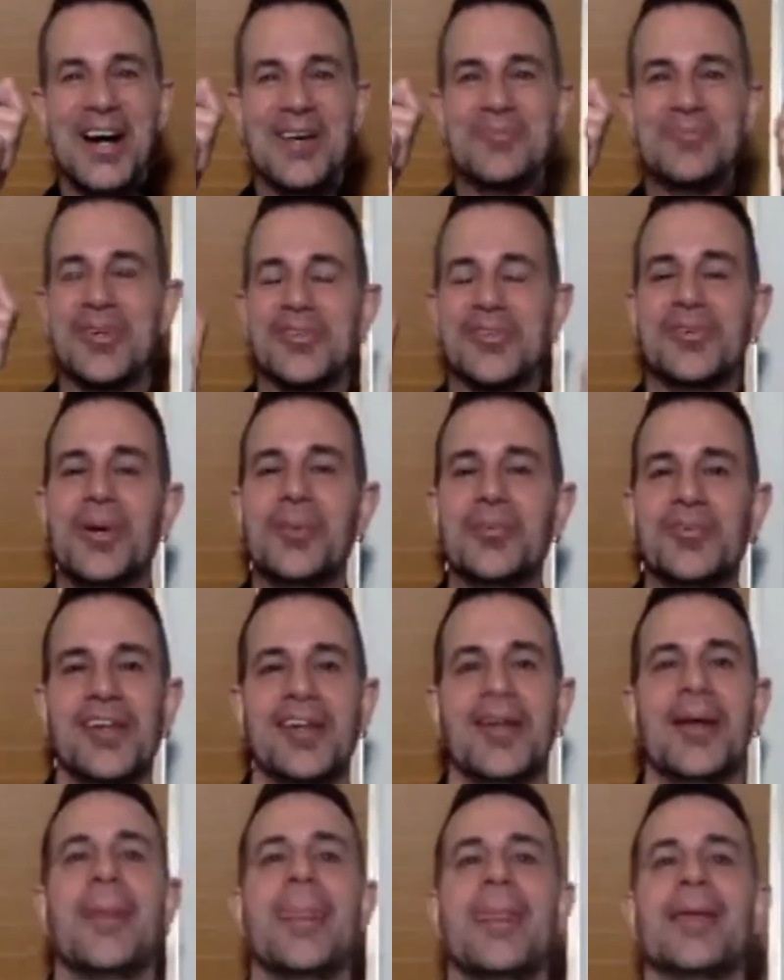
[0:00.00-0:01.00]
prescription.
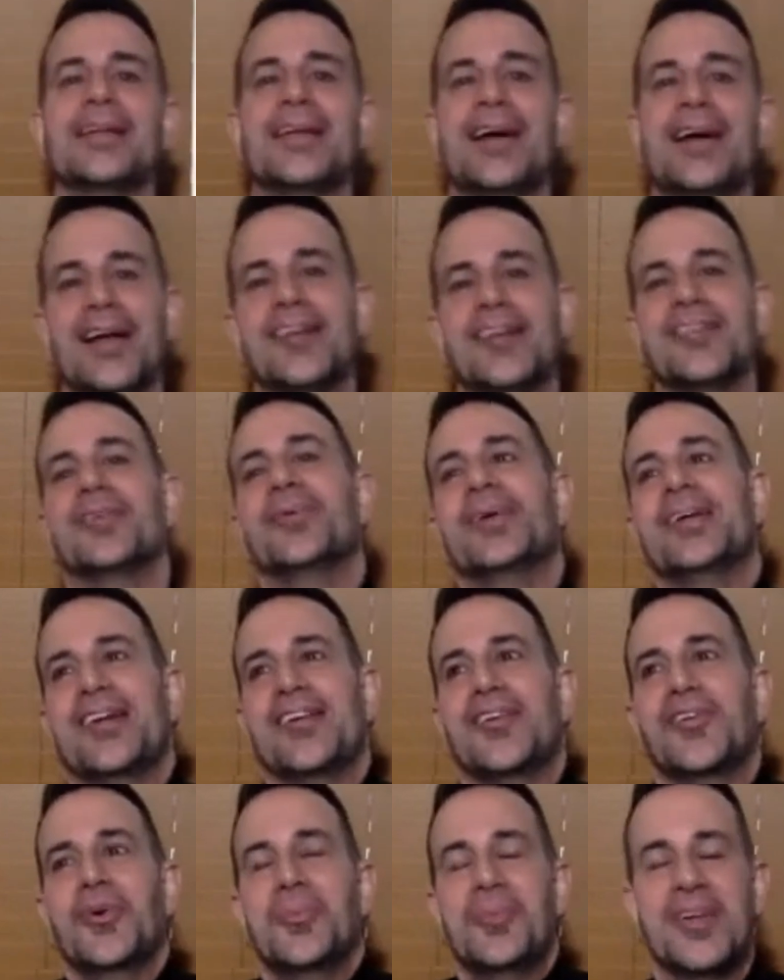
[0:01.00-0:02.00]
Now, that's a really
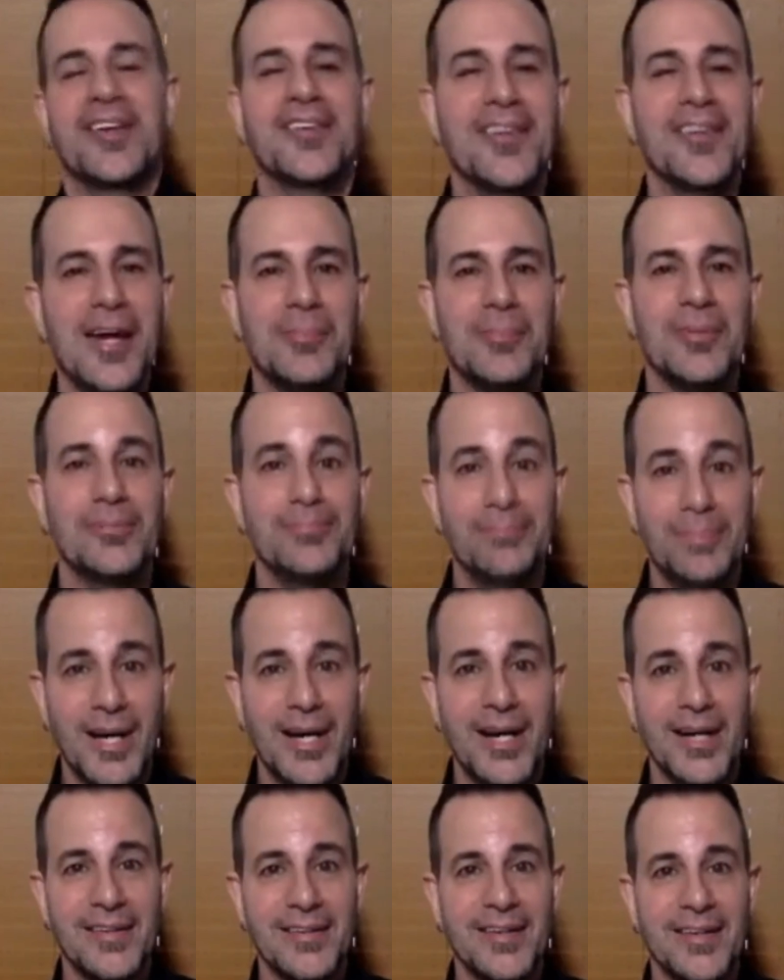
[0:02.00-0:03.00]
stupid example,
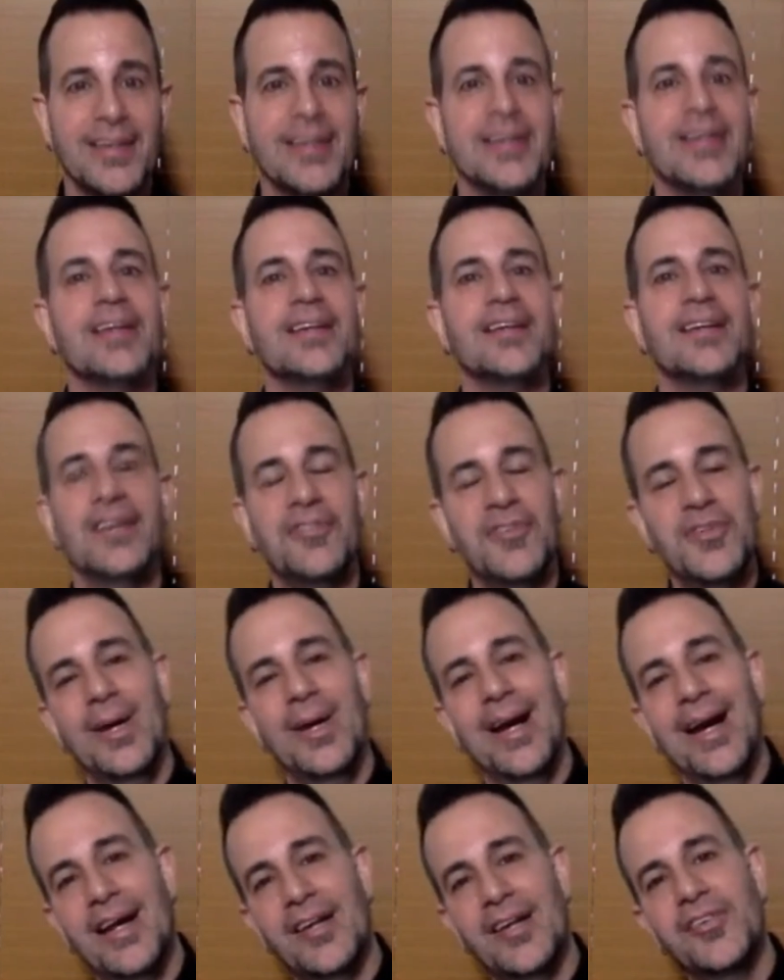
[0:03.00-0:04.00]
but if you
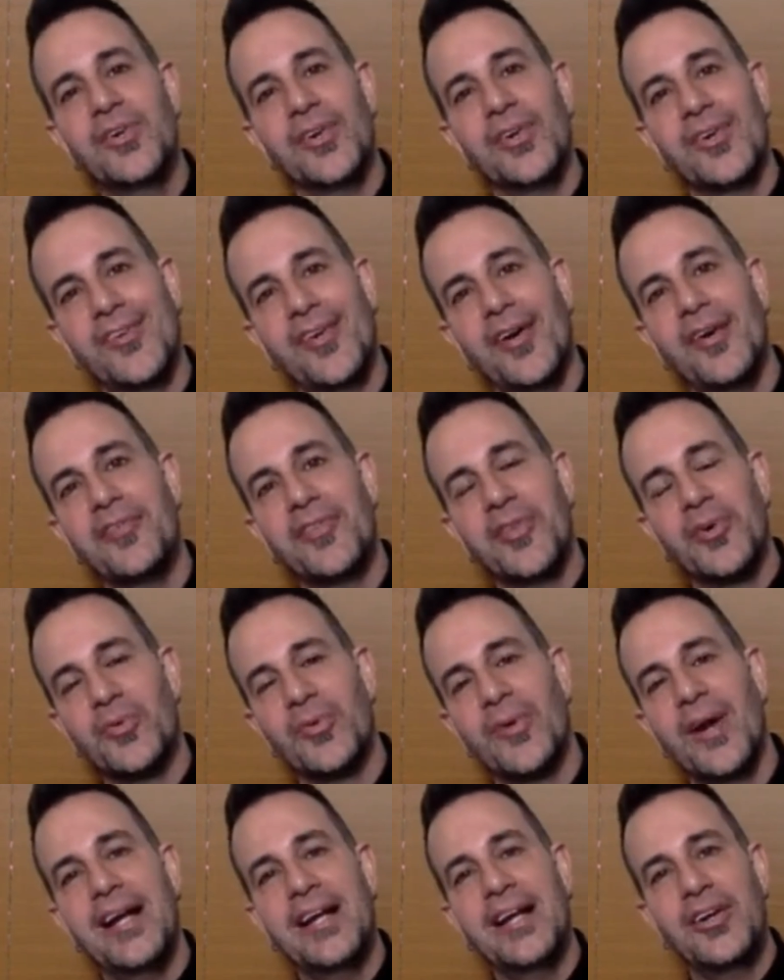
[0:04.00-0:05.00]
ask yourself the
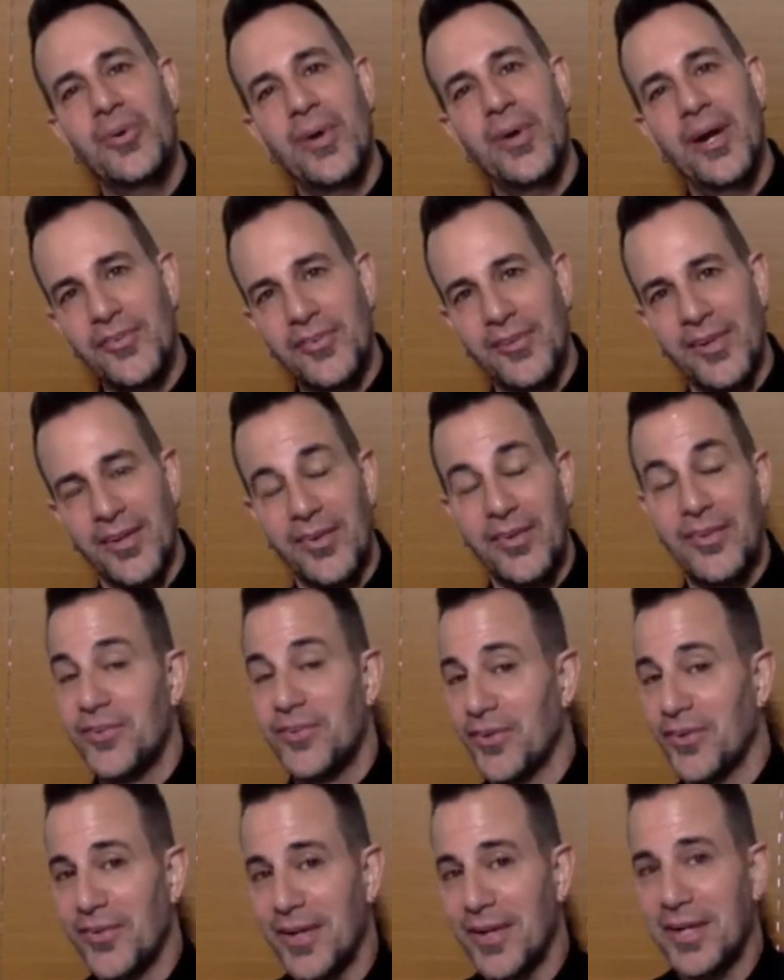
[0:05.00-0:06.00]
right questions,
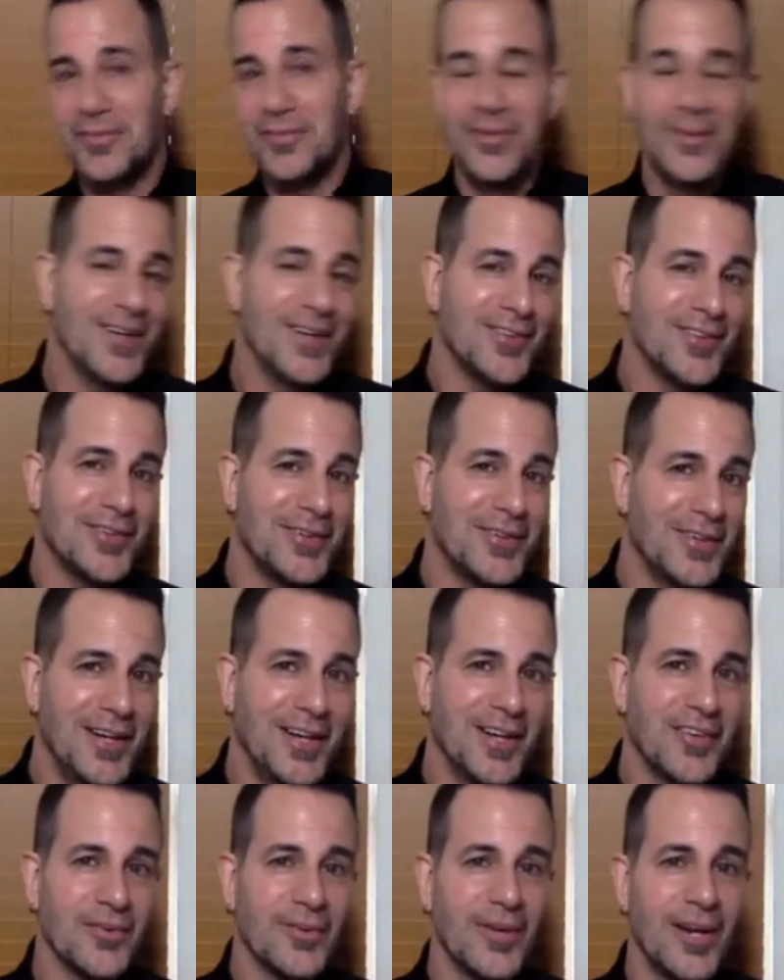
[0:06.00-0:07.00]
just like if you ask
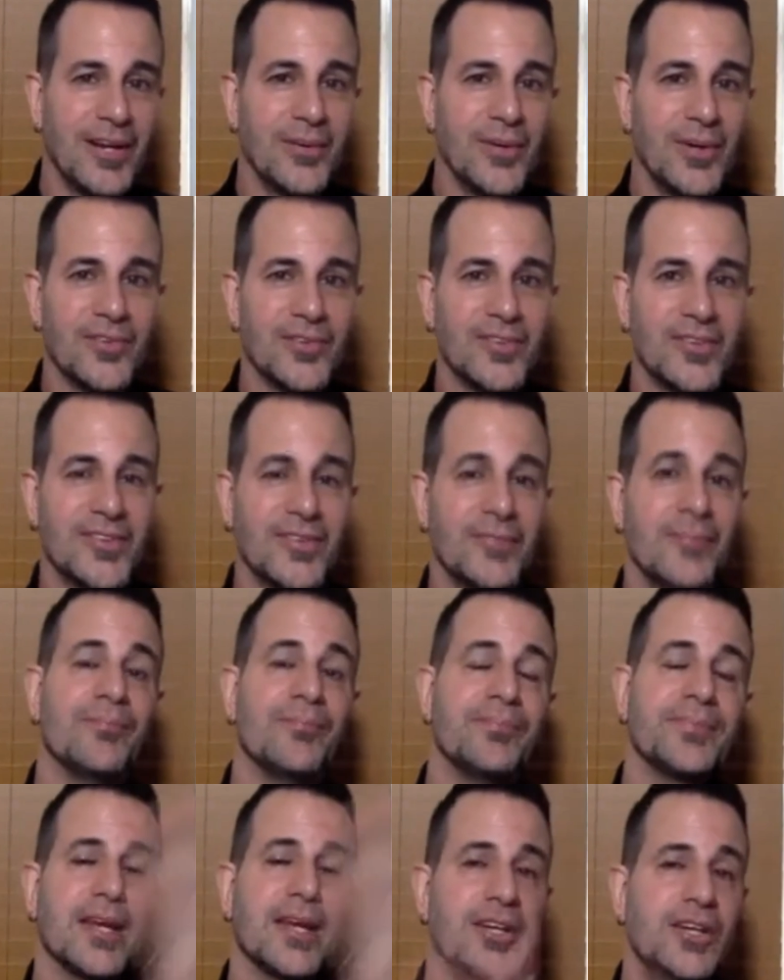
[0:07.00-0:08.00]
clients the right questions,
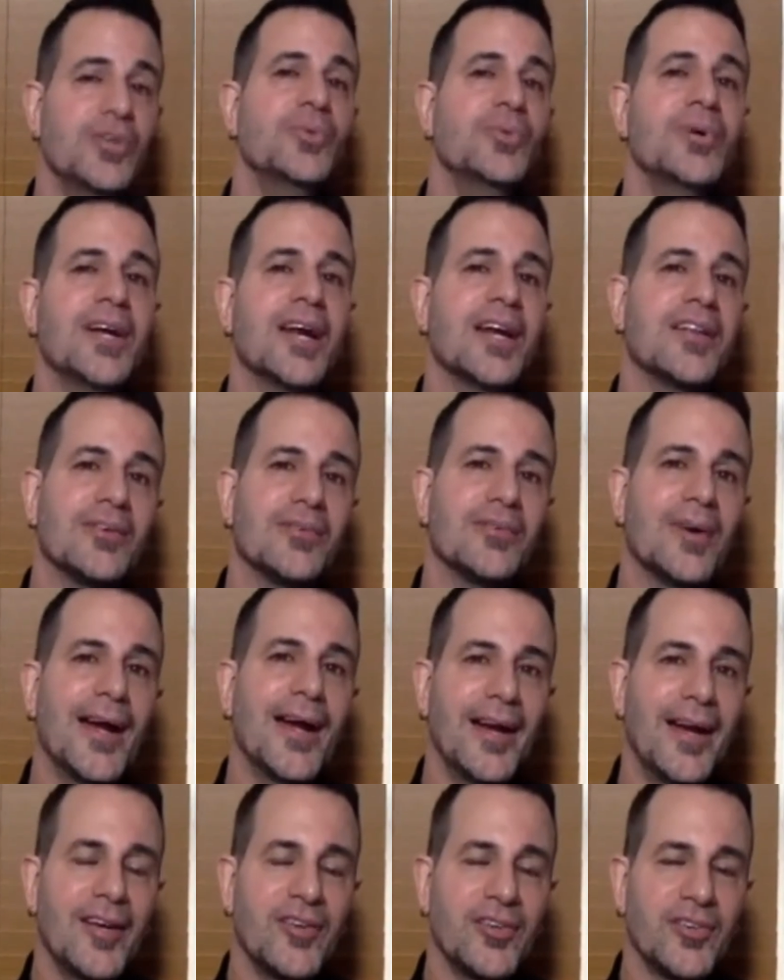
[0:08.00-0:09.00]
you will get the right
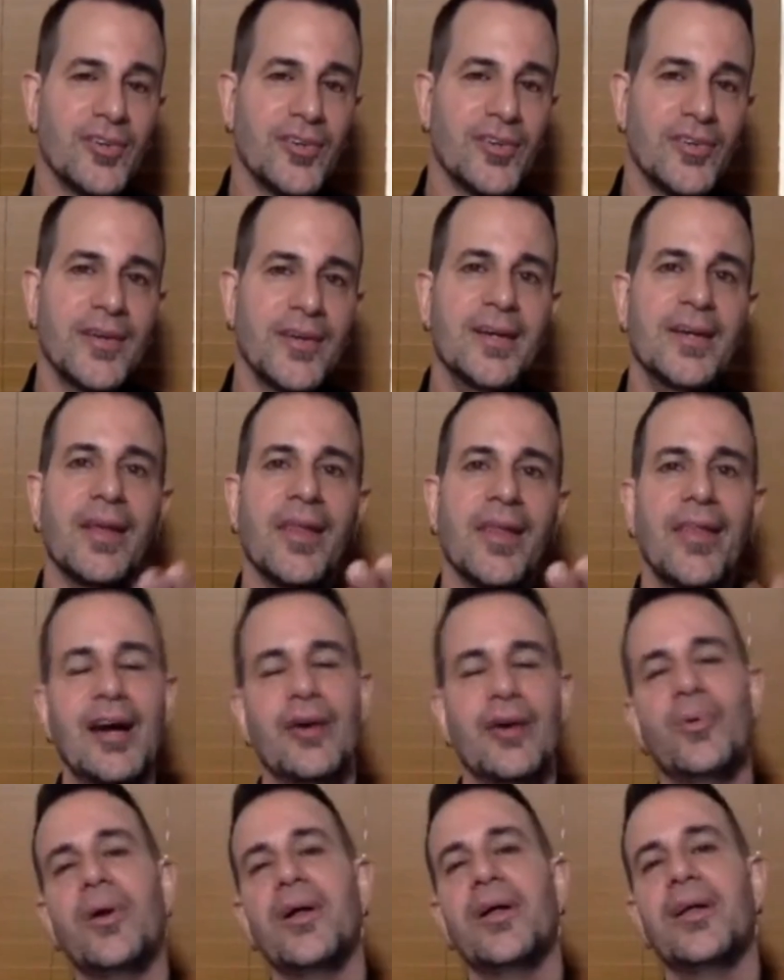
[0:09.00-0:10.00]
answers that
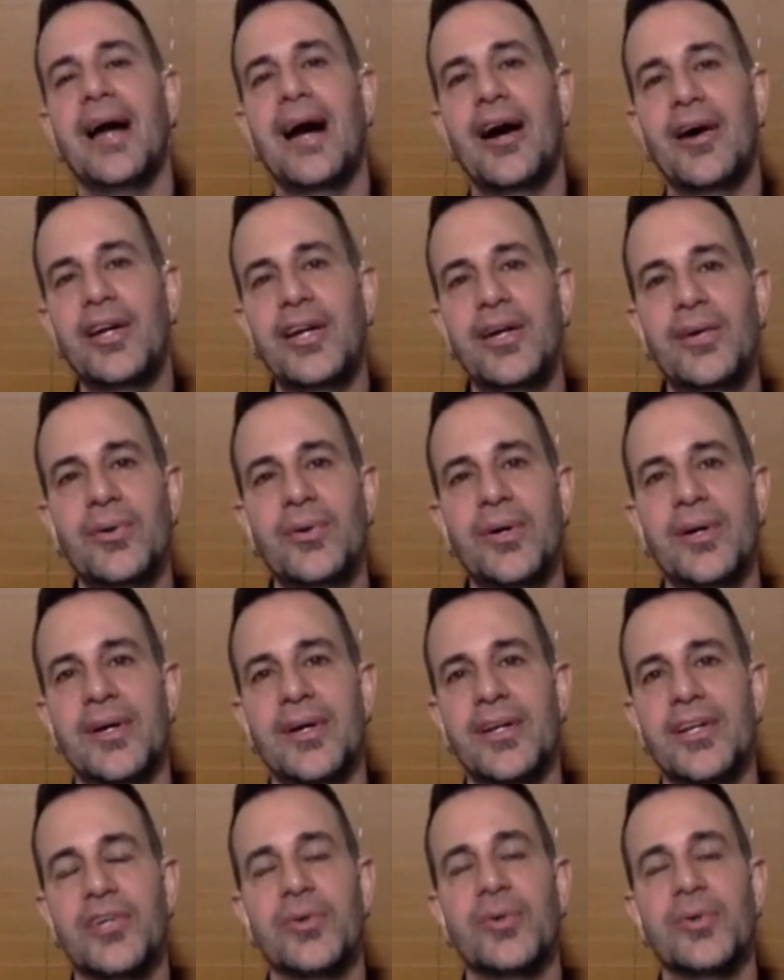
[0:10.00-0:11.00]
will allow you
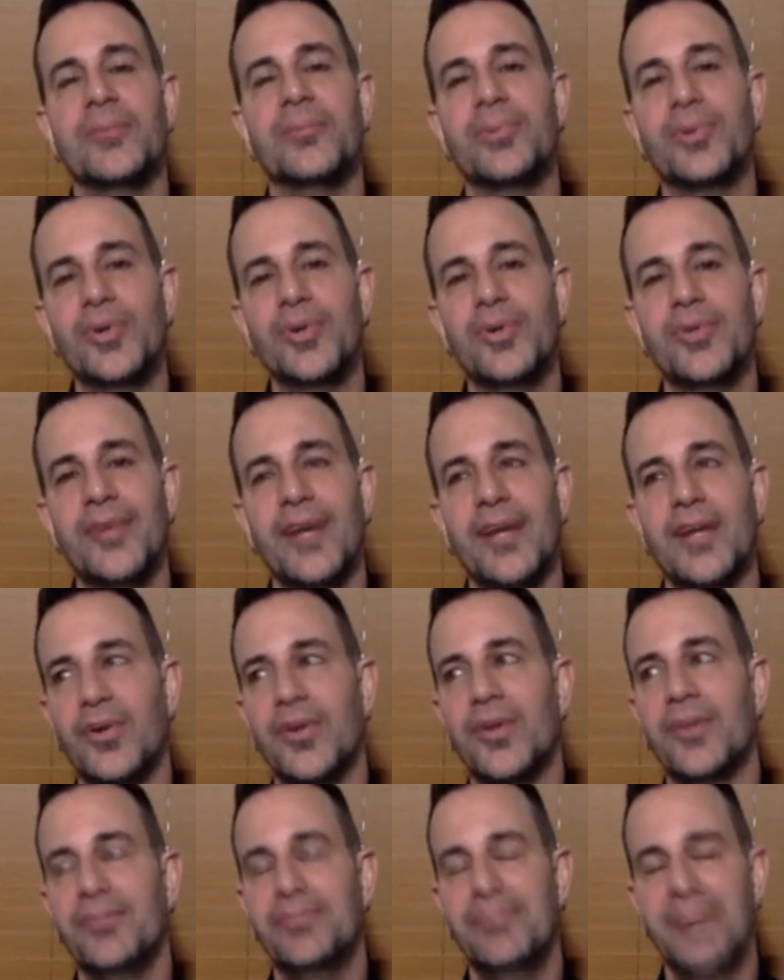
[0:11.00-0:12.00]
to improve, and you're
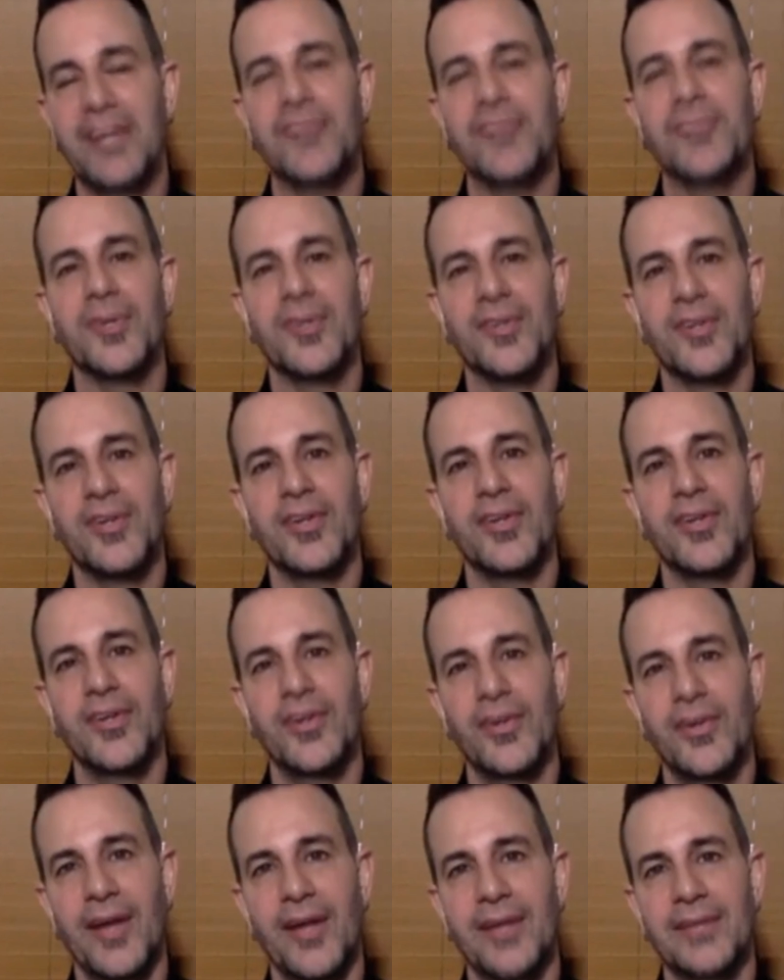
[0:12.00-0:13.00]
the best person to do
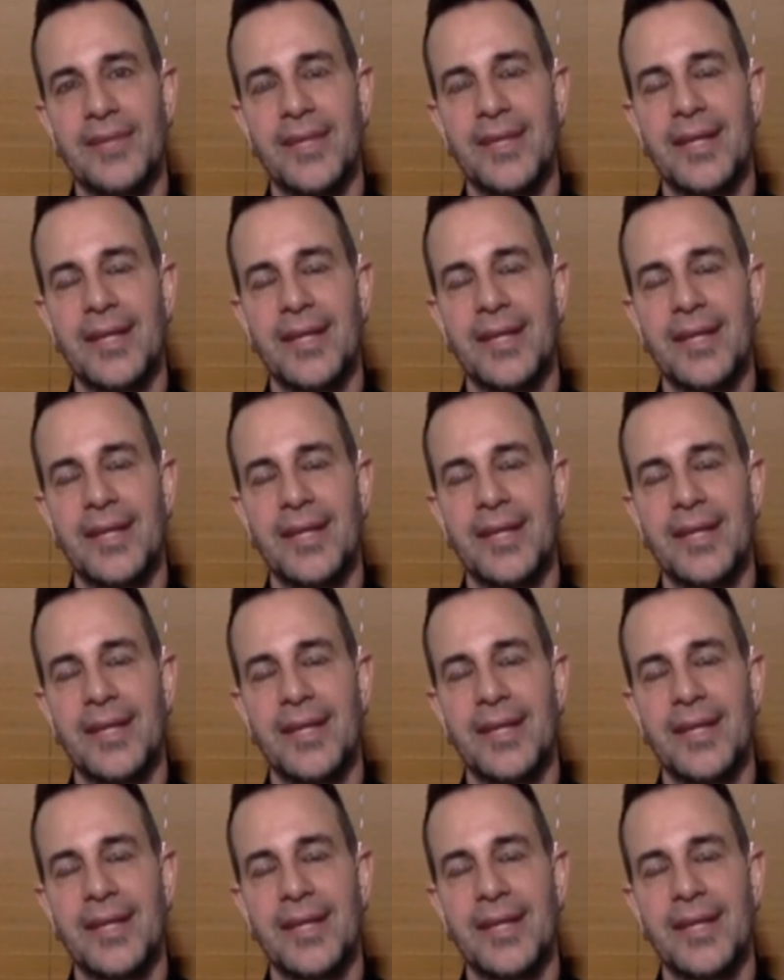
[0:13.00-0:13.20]
that.